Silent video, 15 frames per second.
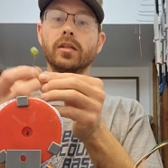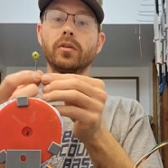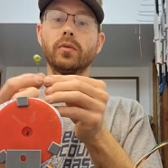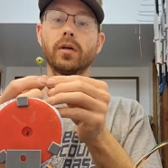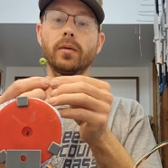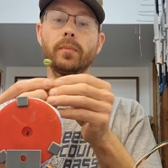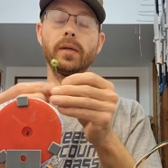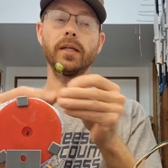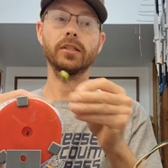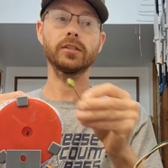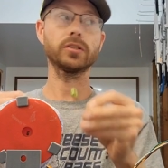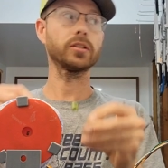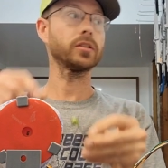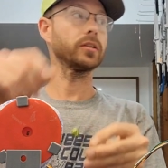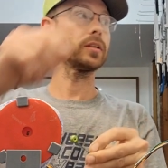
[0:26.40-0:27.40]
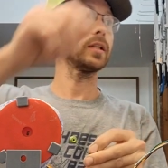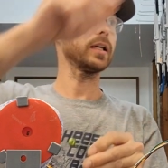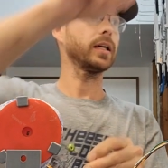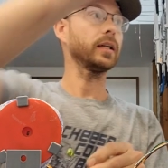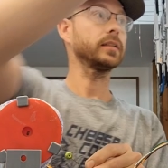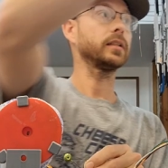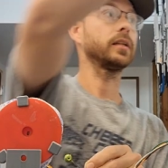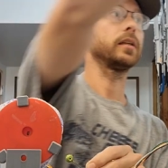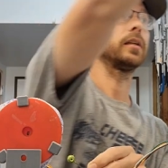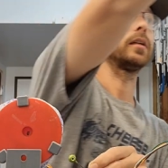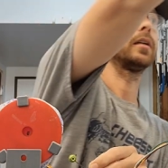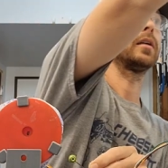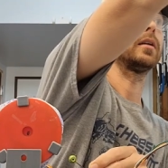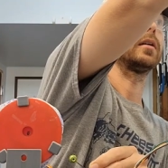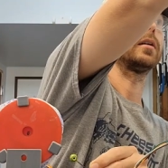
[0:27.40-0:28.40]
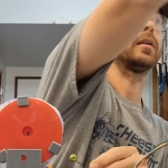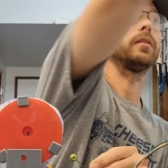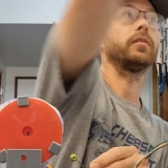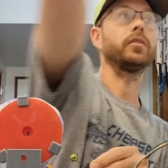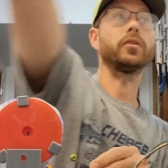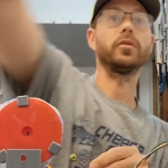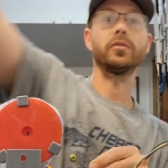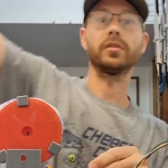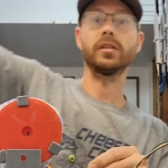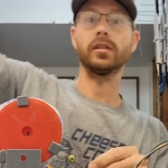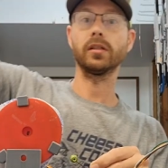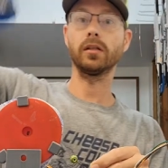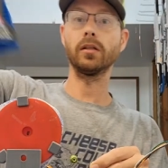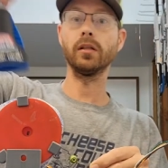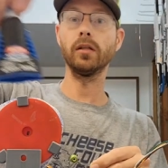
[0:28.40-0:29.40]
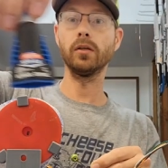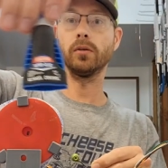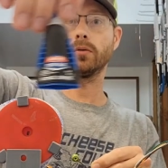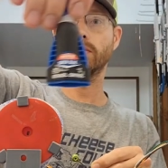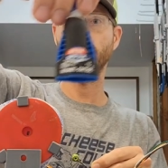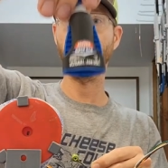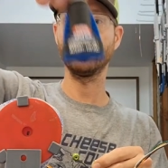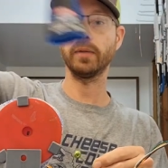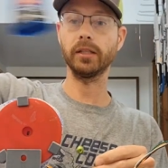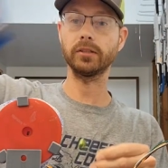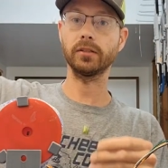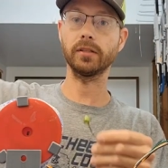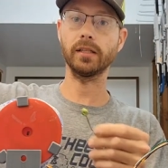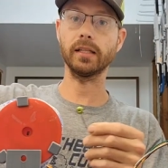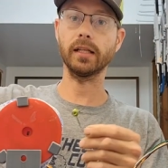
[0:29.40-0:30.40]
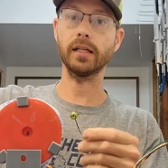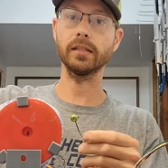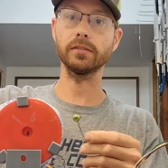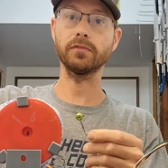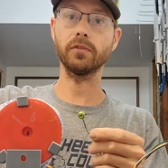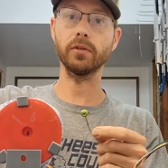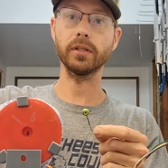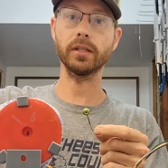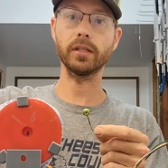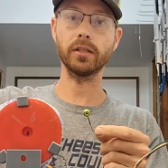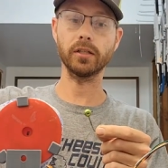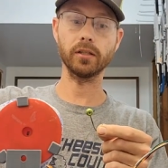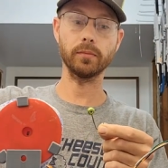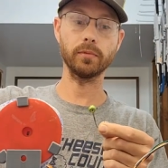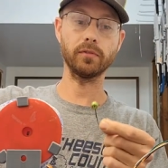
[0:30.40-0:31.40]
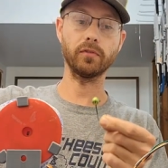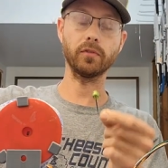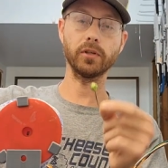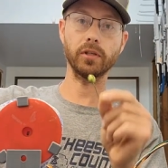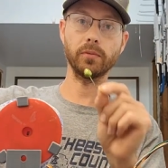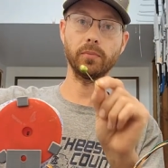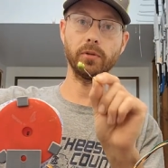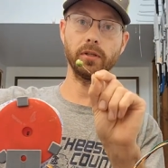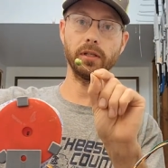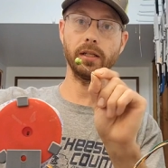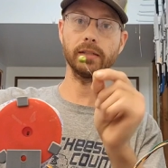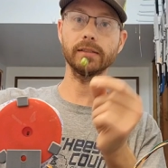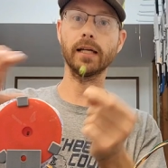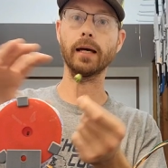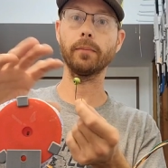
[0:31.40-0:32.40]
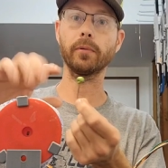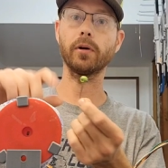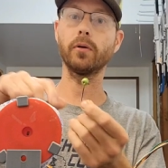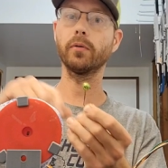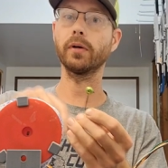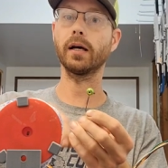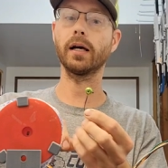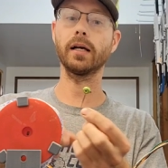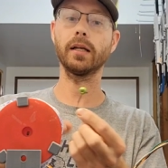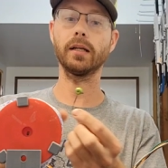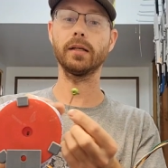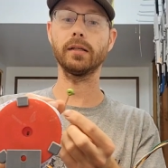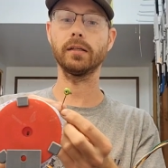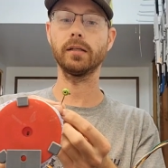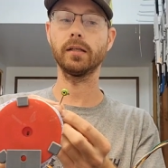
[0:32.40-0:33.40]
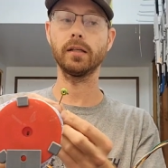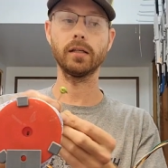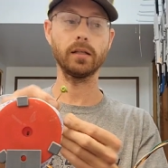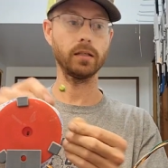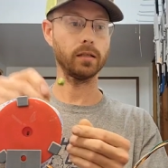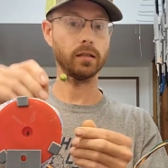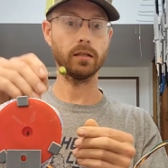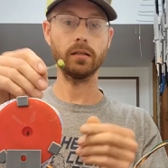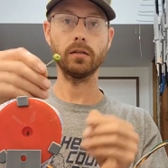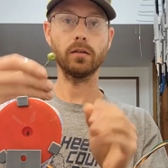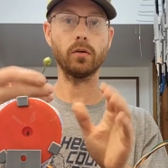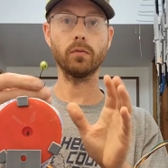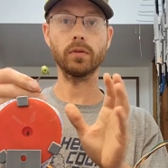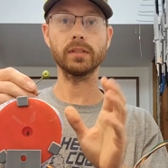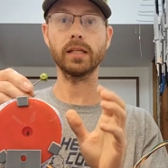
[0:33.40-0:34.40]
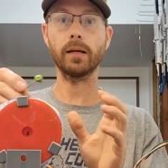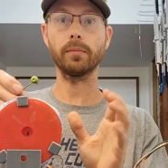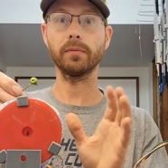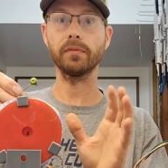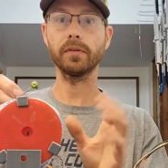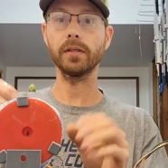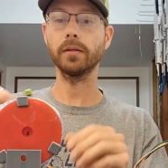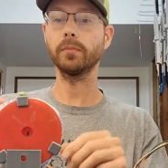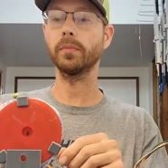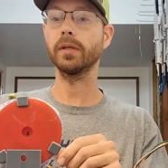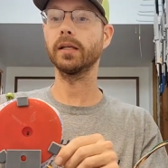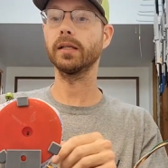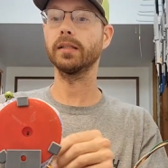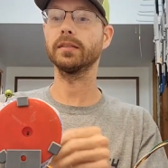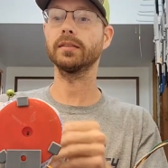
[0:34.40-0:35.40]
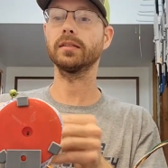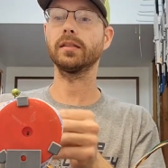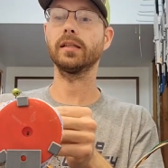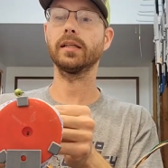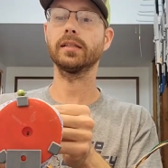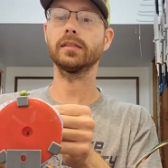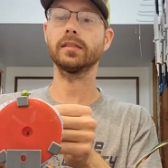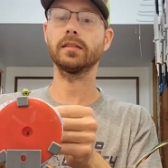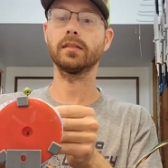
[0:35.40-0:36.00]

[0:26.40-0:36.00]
you want to make sure that if you're using the glue, make sure that that is fully cured before you put a top coat on over top of it because the less